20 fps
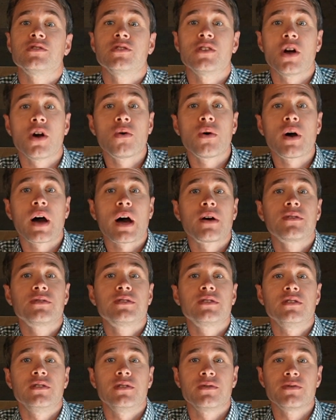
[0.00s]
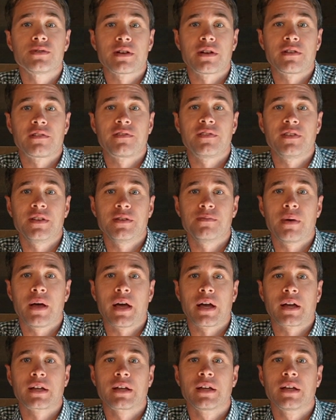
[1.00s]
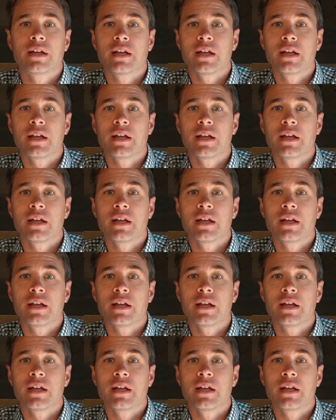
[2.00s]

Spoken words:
know how to use our feedback,